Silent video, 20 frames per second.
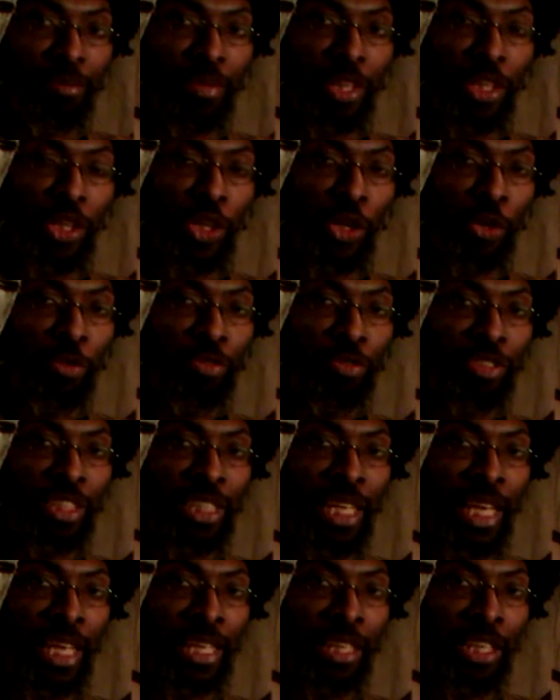You know what I'm
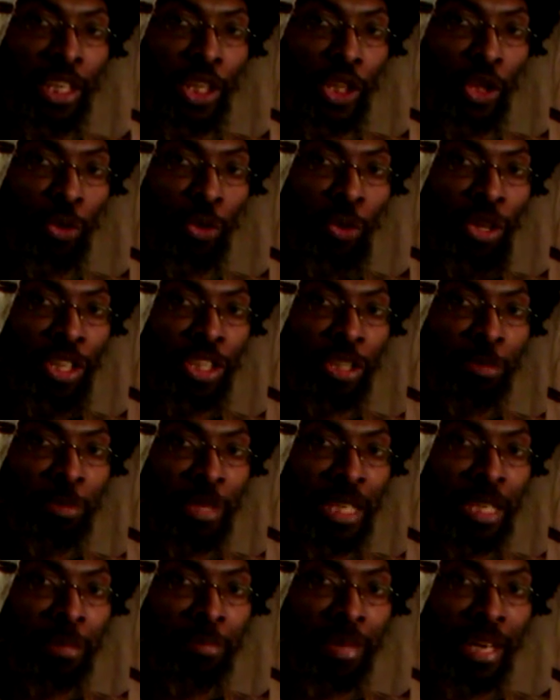saying? You want to
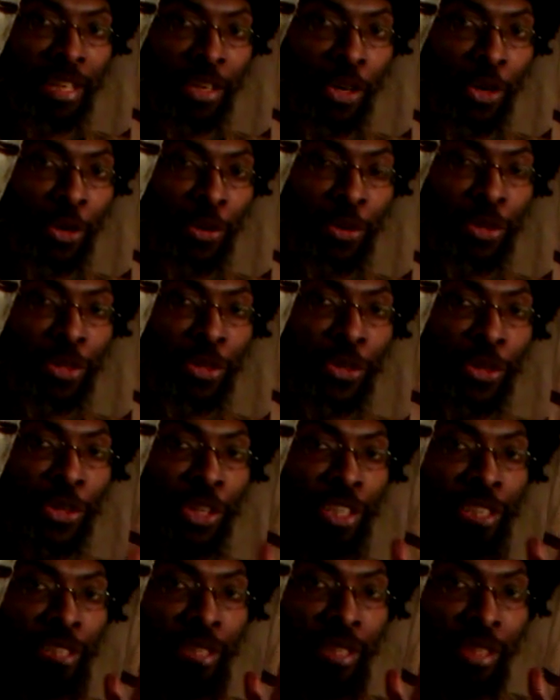speak about a
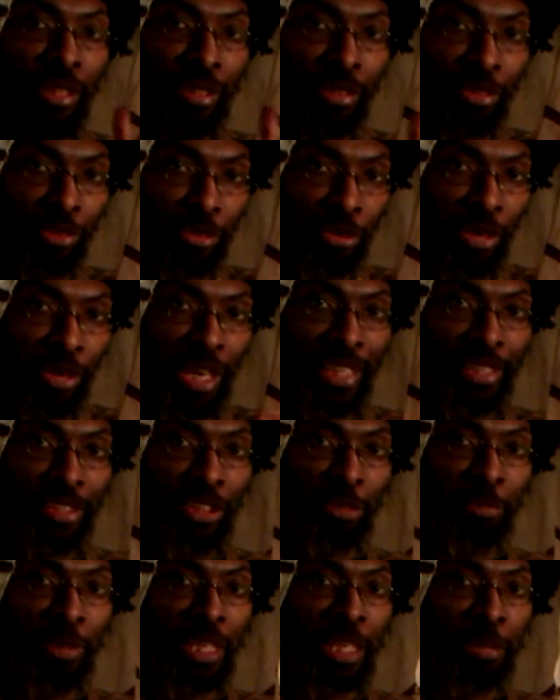Holocaust? Great,
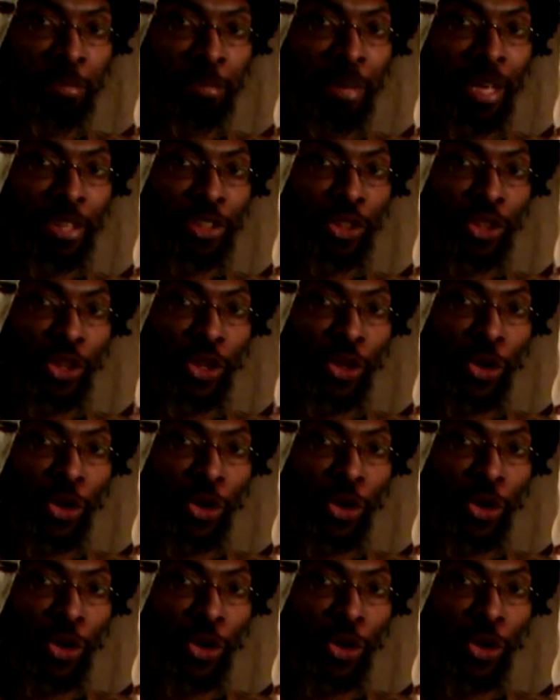speak about your